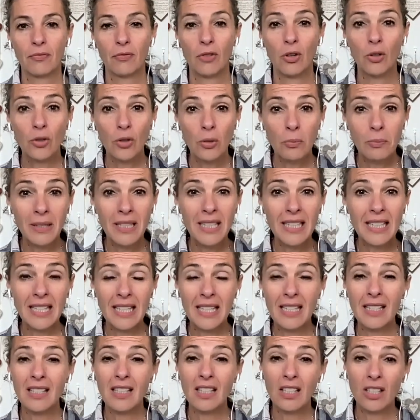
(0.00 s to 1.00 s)

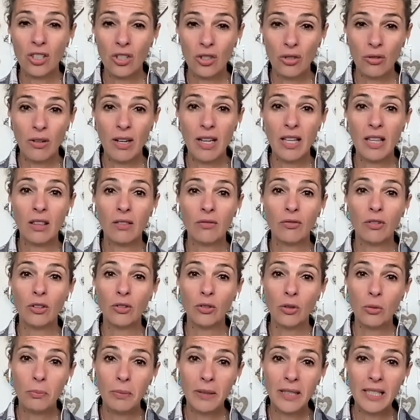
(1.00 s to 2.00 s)
Vulnerability is a strength.
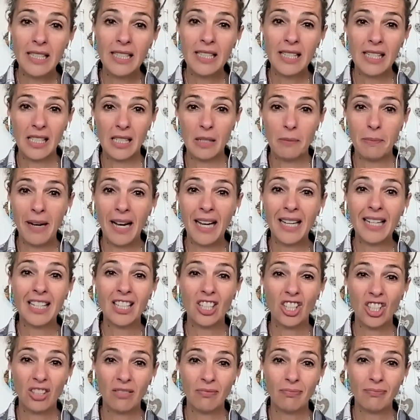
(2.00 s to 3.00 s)
Vulnerability is about
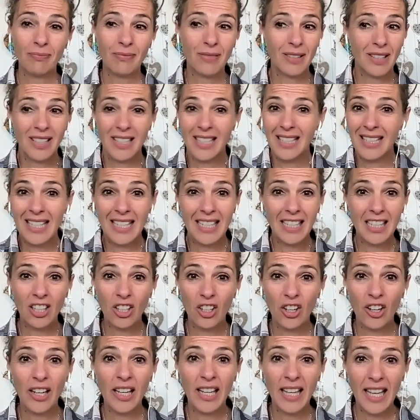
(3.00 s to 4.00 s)
us sitting
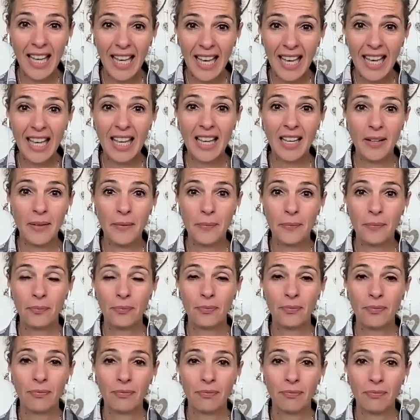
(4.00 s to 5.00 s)
and going, hey,
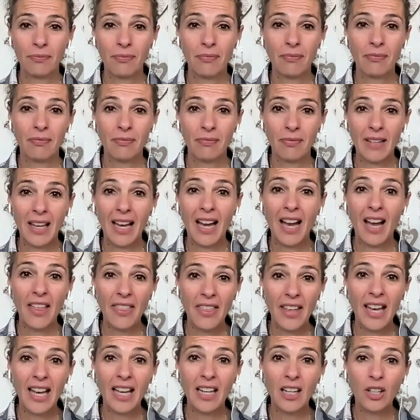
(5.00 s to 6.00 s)

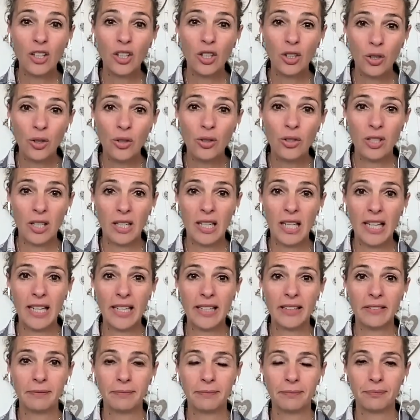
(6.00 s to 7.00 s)
how the hell are you
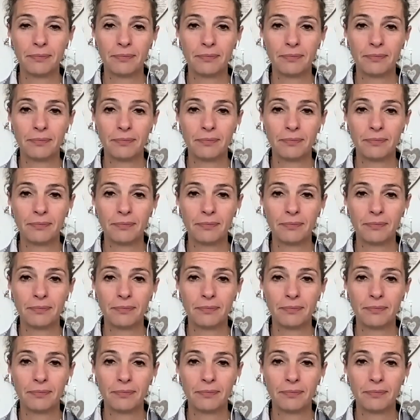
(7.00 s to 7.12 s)
today?